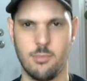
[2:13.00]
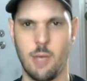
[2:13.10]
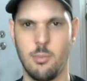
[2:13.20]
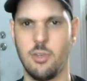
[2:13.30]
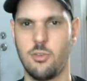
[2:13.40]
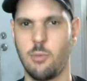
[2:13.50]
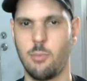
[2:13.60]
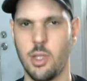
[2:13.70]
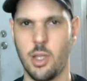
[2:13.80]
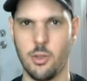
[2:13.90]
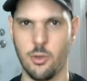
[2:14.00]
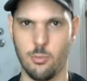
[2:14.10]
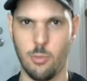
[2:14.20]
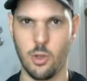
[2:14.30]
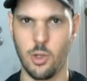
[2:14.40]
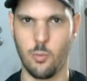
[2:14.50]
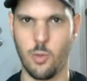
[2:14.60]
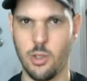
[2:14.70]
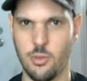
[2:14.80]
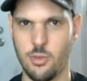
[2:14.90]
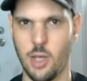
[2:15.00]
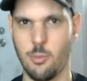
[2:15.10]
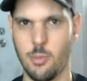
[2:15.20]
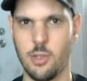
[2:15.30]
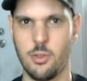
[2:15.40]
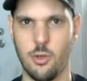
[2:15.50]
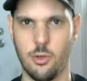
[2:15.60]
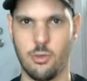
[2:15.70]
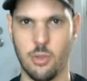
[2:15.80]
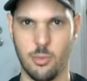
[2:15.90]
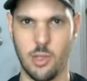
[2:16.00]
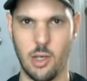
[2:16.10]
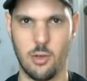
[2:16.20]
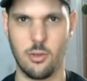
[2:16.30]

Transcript: simply that there's more than one segment to your sleep cycle.